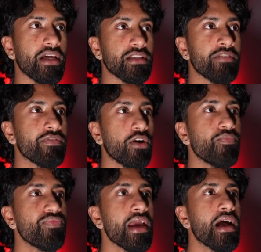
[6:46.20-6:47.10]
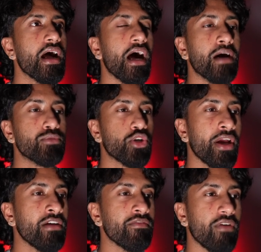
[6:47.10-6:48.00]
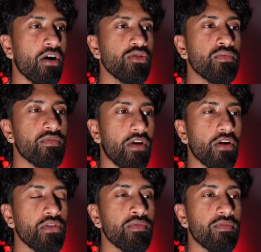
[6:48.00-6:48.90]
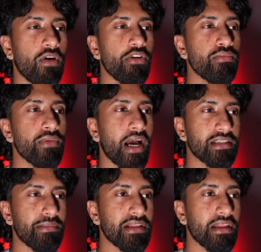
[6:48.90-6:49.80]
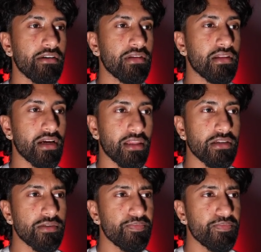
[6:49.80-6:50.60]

info. Trading volume, guys. I mean, literally, look at this.